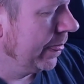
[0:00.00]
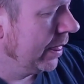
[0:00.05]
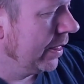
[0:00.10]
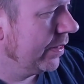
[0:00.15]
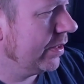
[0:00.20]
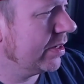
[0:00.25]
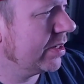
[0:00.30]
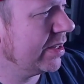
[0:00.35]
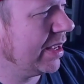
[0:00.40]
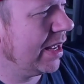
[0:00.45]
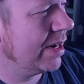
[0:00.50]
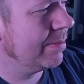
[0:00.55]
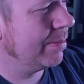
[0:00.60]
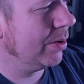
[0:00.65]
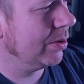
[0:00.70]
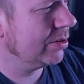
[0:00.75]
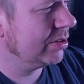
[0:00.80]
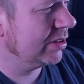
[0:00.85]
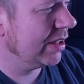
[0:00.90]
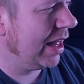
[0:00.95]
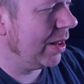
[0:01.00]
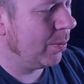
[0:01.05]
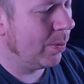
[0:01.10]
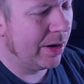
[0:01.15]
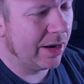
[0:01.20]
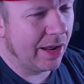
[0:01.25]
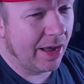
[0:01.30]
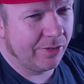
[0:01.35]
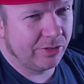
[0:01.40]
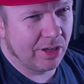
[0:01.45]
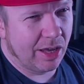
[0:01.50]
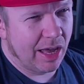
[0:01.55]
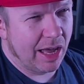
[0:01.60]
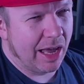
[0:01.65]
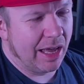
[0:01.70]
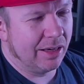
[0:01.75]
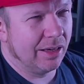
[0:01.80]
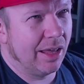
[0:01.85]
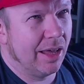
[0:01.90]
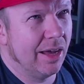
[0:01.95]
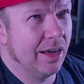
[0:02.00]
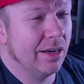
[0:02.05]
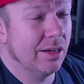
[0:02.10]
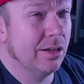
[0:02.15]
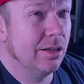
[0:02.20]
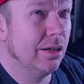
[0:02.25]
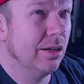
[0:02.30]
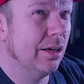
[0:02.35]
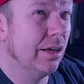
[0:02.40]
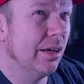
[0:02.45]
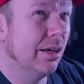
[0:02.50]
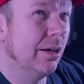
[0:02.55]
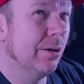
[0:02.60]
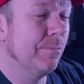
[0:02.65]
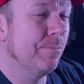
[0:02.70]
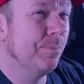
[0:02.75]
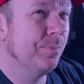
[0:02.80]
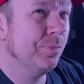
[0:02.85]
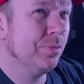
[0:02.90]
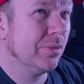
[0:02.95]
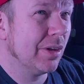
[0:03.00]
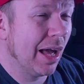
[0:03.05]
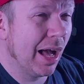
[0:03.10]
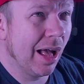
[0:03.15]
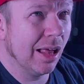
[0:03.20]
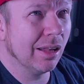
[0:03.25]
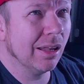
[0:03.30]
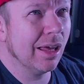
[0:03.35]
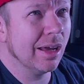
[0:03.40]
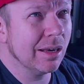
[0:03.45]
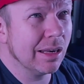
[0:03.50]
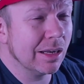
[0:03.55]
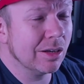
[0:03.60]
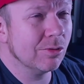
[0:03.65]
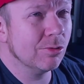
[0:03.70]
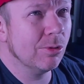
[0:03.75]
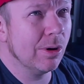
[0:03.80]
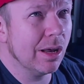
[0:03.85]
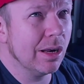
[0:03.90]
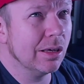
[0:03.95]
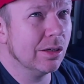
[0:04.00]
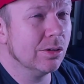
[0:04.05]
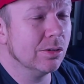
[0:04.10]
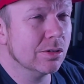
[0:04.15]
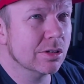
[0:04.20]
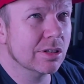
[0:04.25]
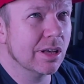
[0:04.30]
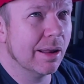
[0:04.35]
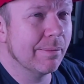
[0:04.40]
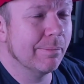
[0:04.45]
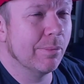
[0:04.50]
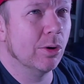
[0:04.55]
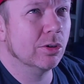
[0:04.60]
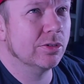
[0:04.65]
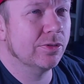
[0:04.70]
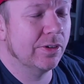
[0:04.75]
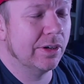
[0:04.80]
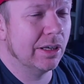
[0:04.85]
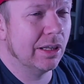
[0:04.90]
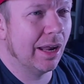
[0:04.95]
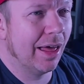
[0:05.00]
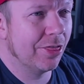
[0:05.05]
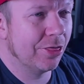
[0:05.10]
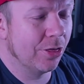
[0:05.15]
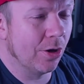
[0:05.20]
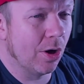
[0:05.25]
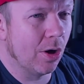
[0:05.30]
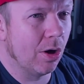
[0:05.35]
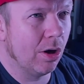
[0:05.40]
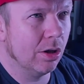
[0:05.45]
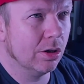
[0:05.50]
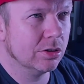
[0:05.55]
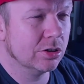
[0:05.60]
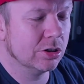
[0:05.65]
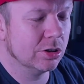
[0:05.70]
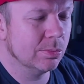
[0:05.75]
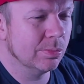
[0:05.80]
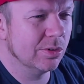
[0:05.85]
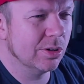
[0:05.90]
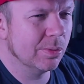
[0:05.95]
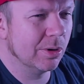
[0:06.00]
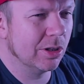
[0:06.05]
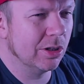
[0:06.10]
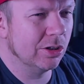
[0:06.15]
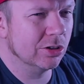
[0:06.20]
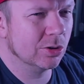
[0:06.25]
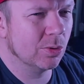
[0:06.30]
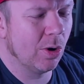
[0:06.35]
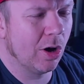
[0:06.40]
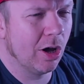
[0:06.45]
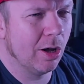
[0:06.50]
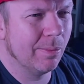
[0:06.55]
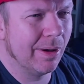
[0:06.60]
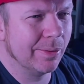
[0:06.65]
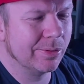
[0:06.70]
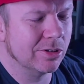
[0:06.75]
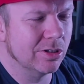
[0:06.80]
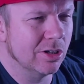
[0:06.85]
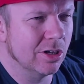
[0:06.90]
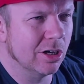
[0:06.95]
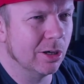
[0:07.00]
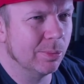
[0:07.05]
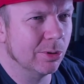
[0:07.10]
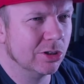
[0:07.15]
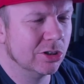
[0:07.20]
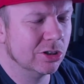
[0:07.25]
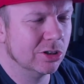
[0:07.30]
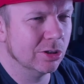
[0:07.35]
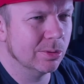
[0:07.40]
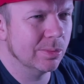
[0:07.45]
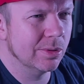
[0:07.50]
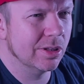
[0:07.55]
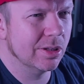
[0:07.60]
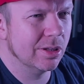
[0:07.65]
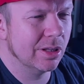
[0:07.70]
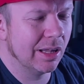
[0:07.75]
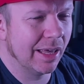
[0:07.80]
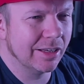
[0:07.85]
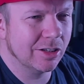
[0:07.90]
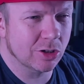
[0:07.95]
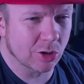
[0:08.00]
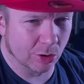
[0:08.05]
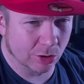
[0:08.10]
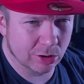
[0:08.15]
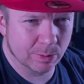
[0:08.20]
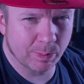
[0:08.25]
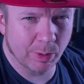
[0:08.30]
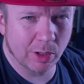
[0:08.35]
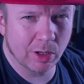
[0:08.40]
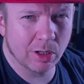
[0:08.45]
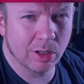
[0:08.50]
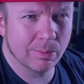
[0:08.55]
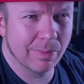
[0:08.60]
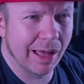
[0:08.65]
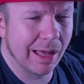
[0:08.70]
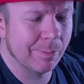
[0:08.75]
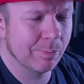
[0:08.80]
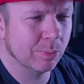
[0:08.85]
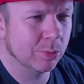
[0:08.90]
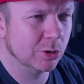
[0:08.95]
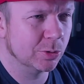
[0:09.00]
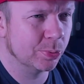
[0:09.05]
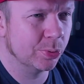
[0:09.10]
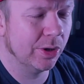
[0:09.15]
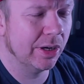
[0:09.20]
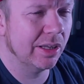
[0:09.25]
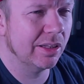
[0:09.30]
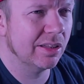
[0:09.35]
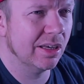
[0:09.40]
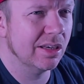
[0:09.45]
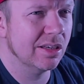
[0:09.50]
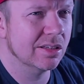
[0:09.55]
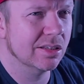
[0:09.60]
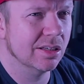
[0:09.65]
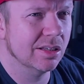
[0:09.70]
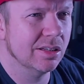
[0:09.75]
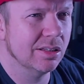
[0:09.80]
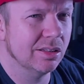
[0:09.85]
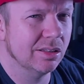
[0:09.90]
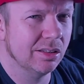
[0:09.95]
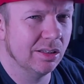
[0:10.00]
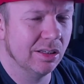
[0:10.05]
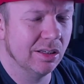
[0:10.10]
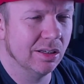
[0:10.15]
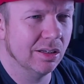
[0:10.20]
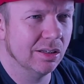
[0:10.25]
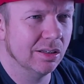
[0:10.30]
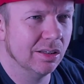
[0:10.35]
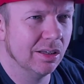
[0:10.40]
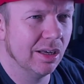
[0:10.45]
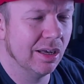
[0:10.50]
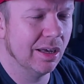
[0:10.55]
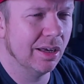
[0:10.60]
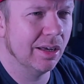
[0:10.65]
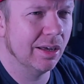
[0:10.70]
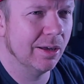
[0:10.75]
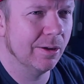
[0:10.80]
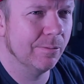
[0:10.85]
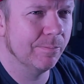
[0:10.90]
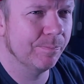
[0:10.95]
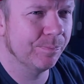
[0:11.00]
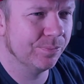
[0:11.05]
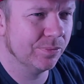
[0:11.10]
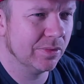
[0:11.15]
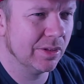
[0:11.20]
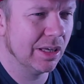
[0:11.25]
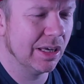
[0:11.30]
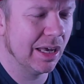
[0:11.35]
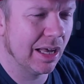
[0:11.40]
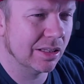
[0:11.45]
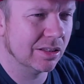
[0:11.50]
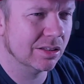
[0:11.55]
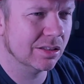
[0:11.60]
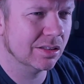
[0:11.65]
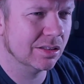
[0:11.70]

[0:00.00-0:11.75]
The sandbox style went after Hardline. Hardline had a really good sandbox feel, I thought. Some of the close quarter maps, no, but some of the, like, Dust Bowl map was pretty decent, you know? It had,